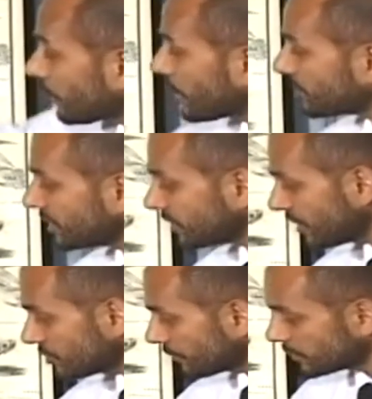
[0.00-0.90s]

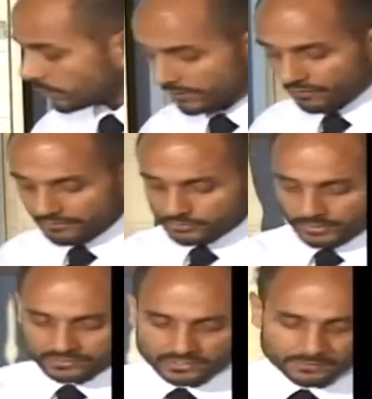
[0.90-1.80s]
representation of the
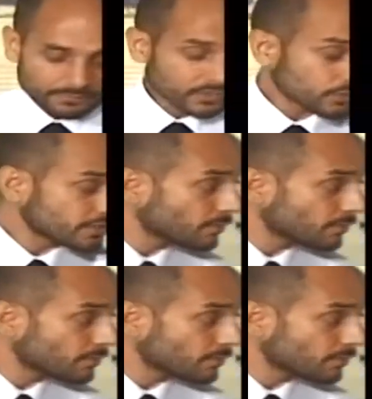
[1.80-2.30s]
2520. So it's on